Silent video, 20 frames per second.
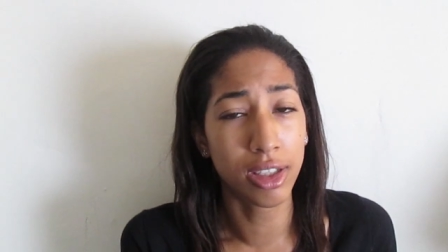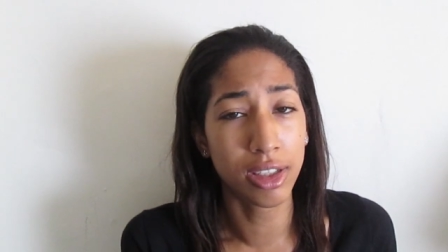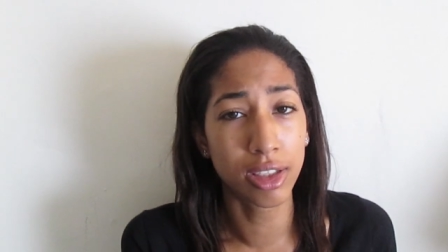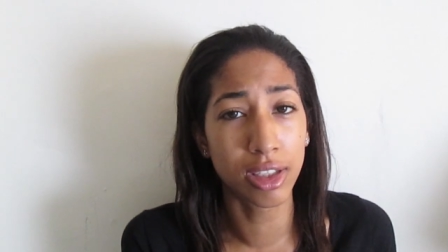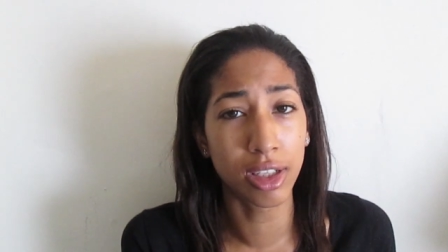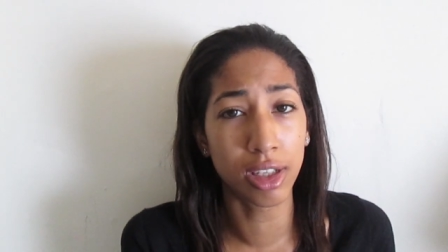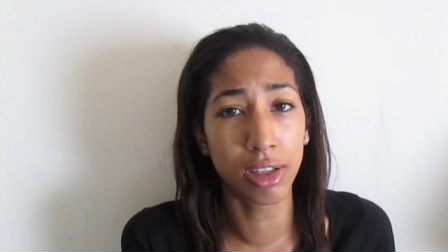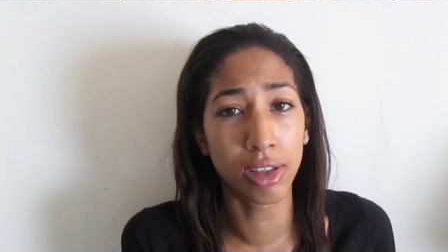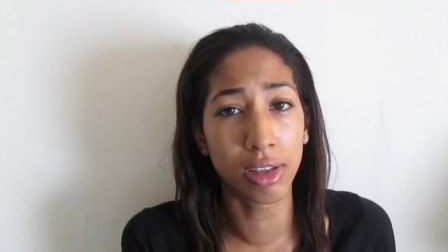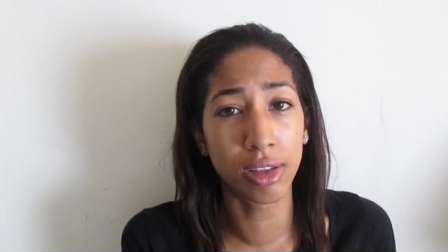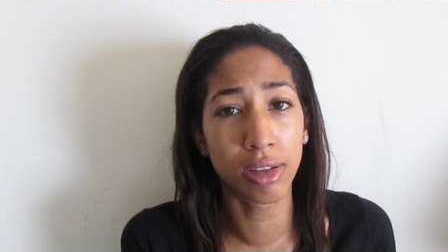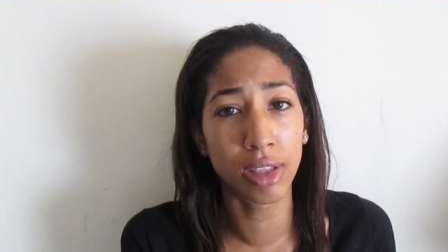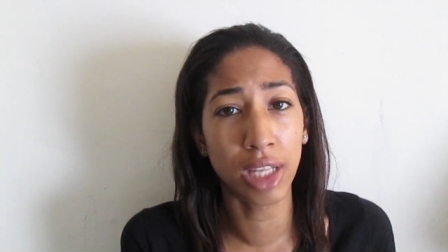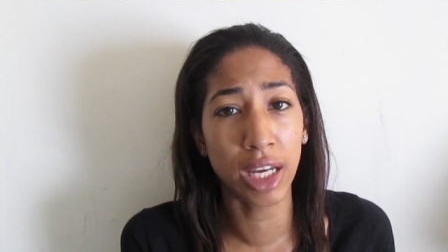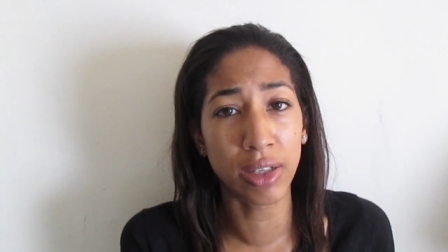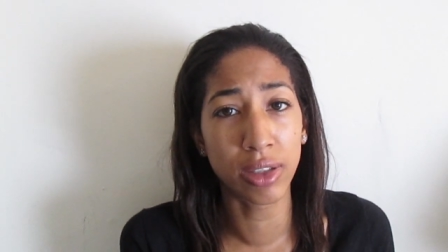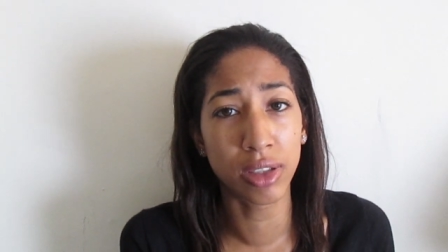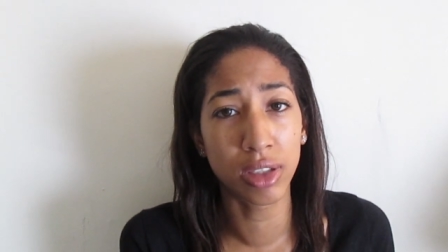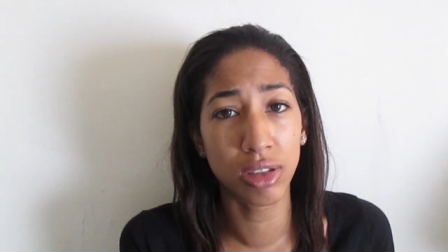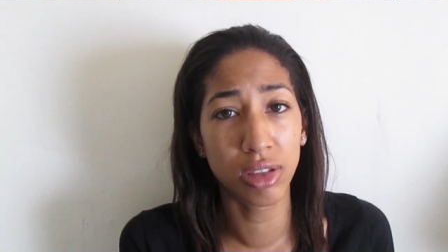So
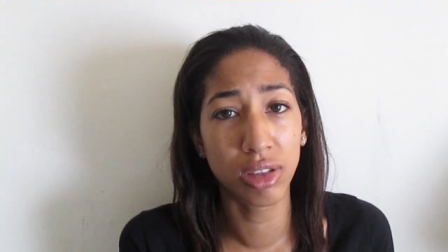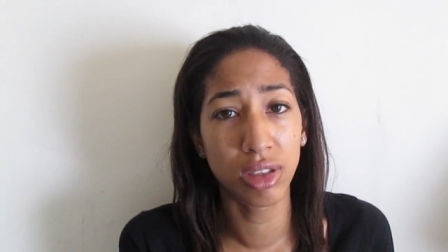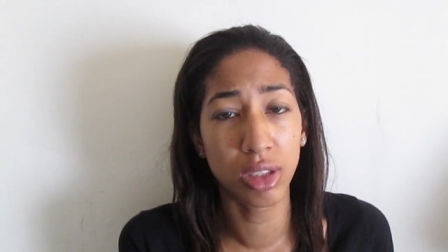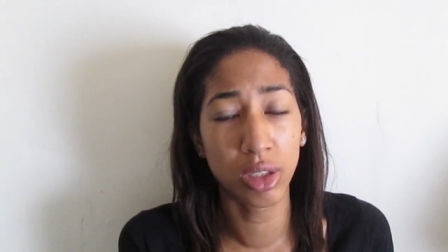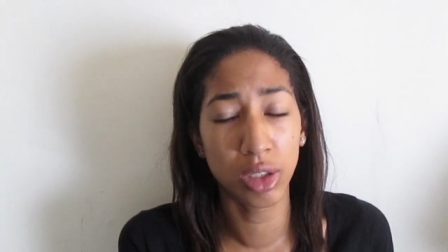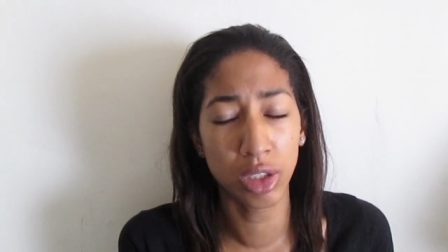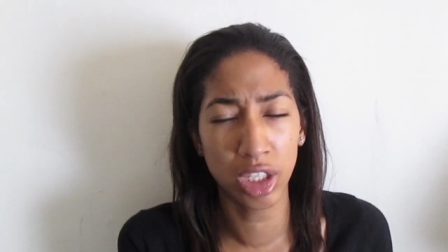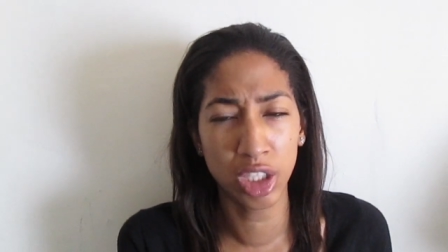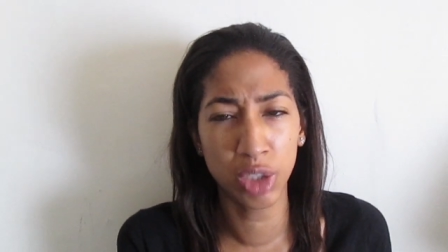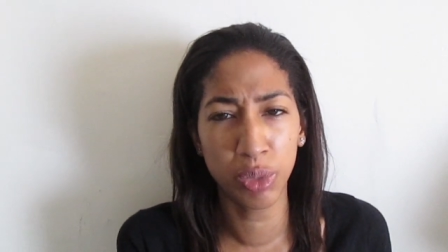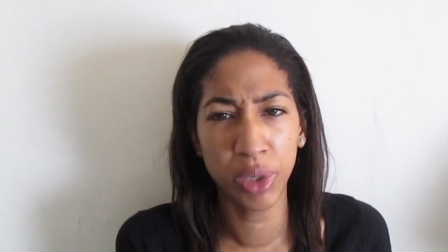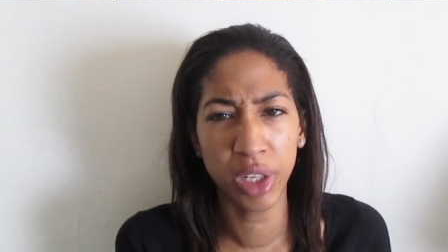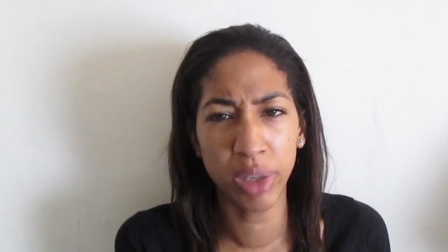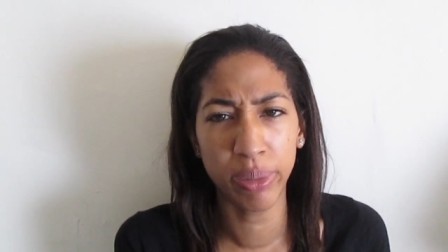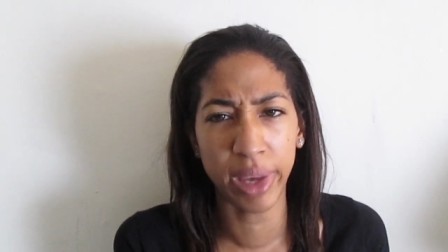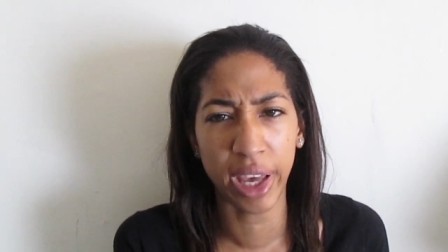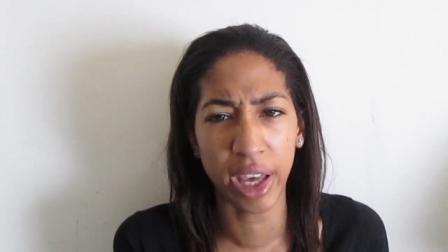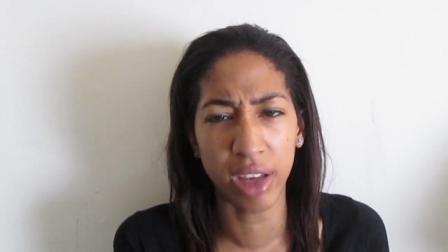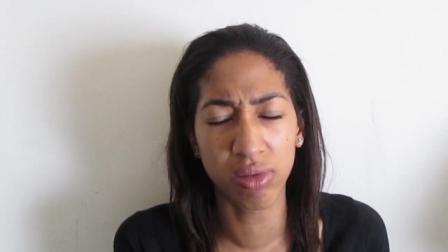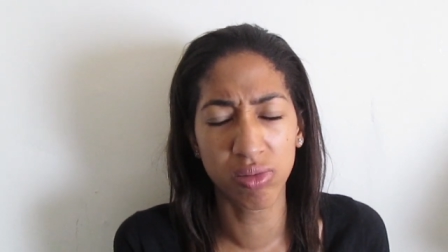that was, that was pretty
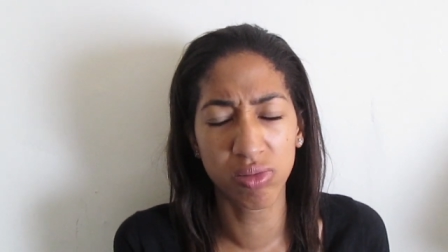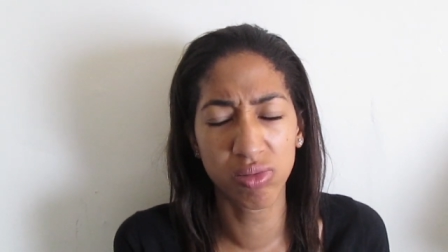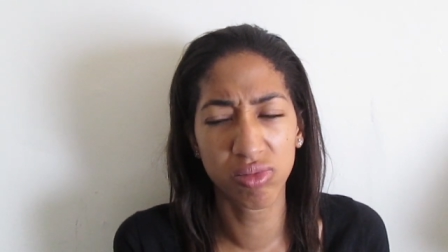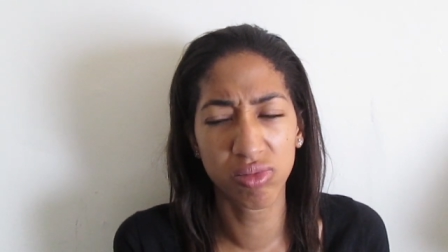bad.